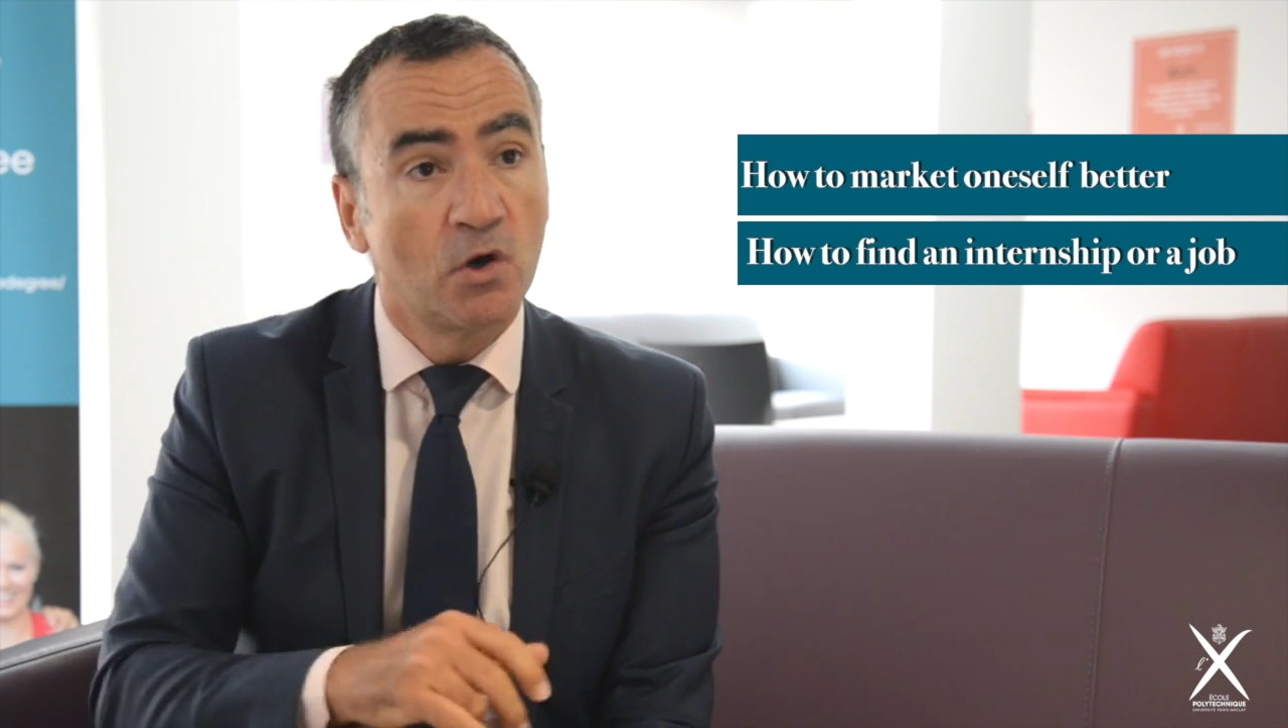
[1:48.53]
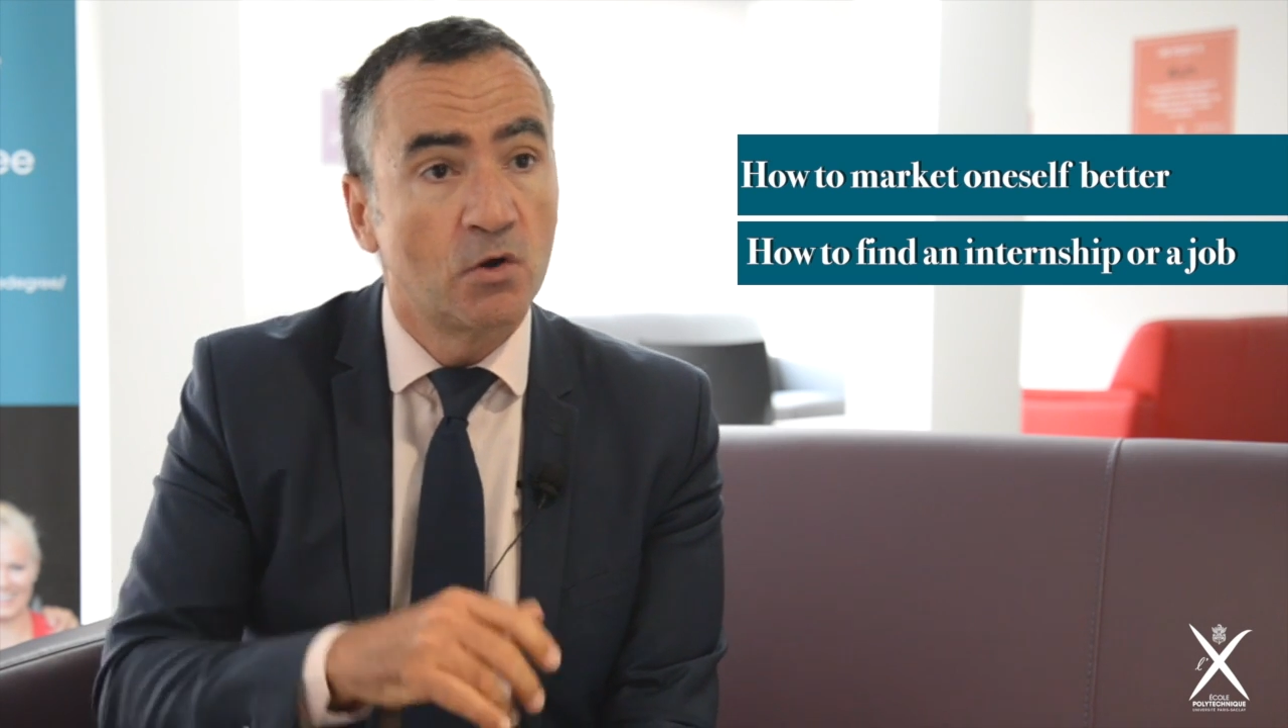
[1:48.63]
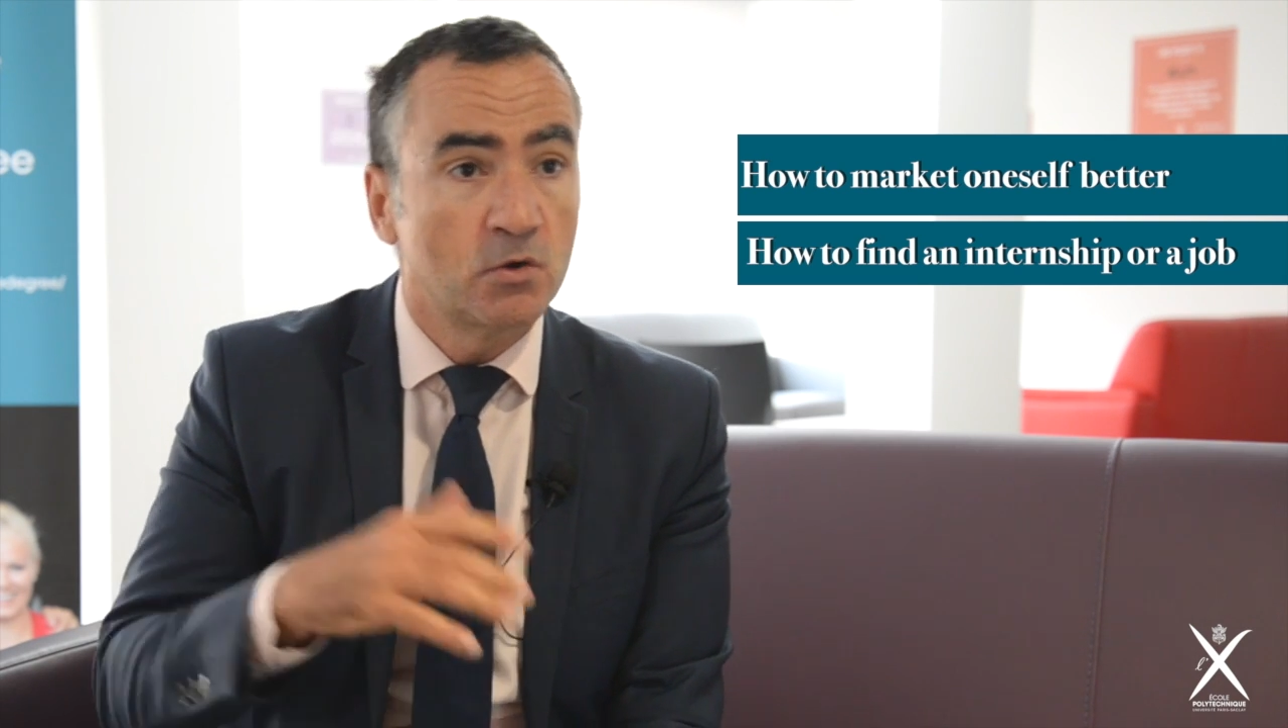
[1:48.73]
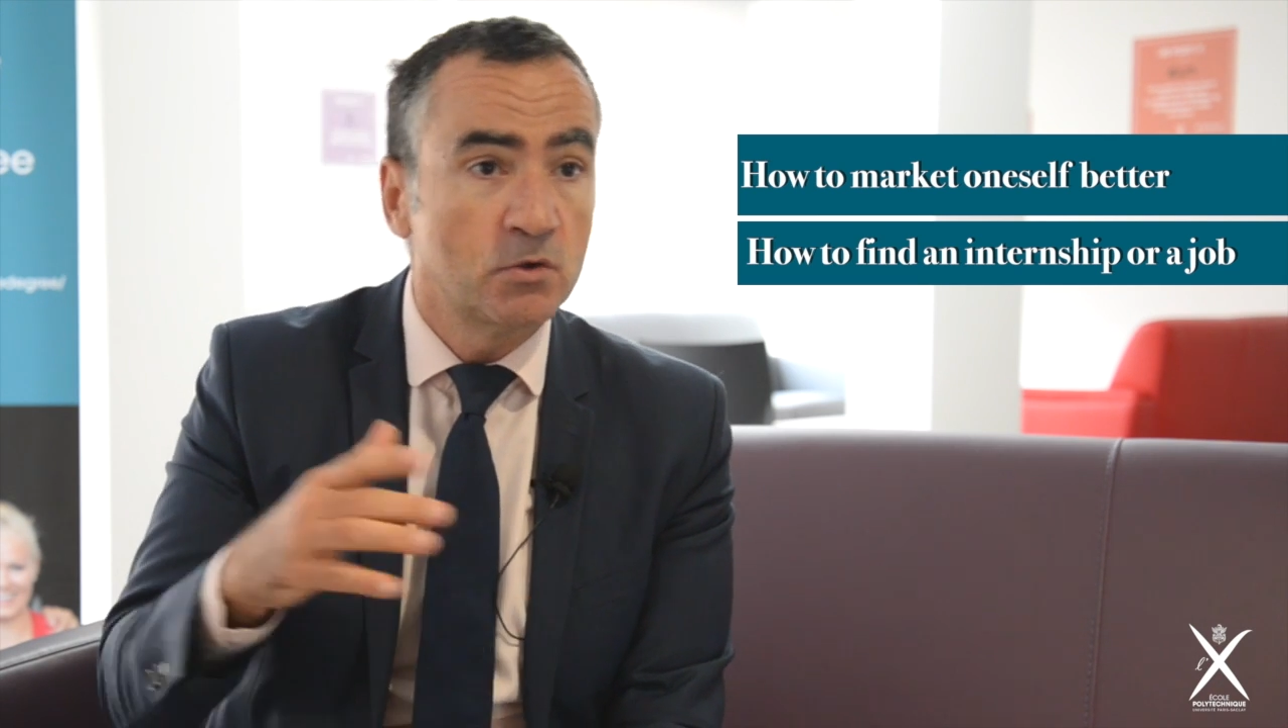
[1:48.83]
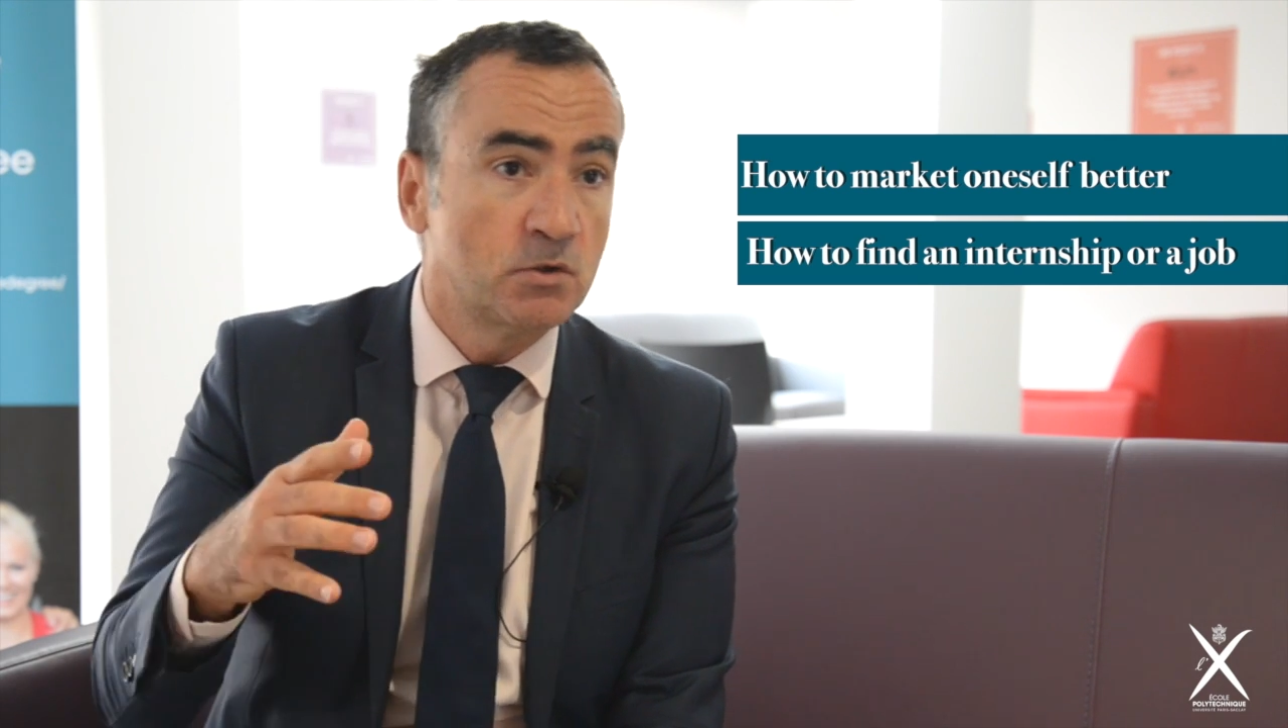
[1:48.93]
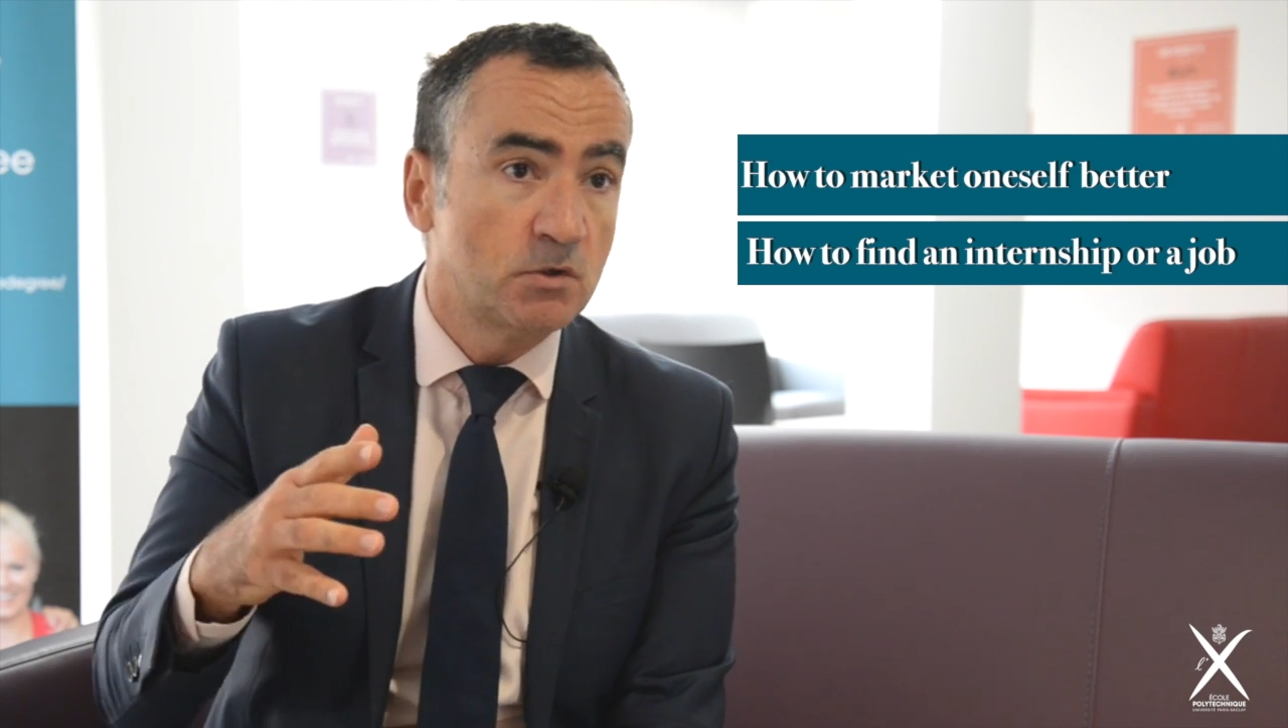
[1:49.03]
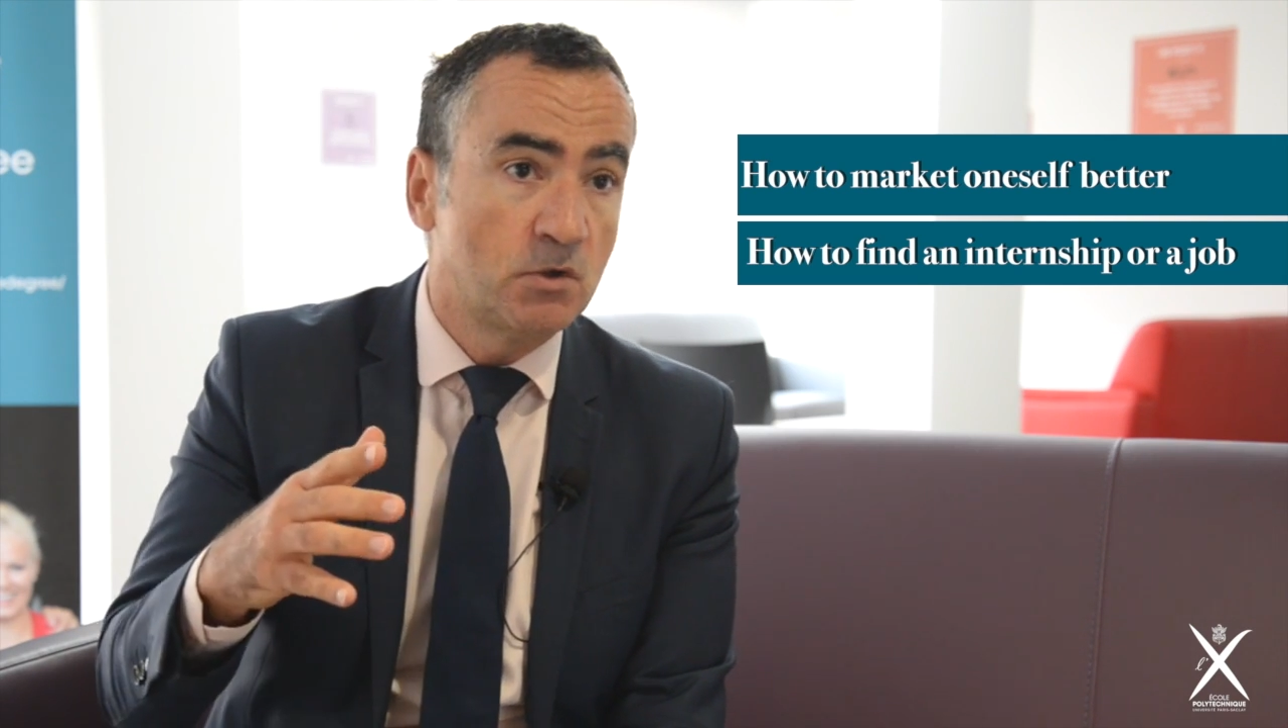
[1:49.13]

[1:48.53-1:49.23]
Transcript: or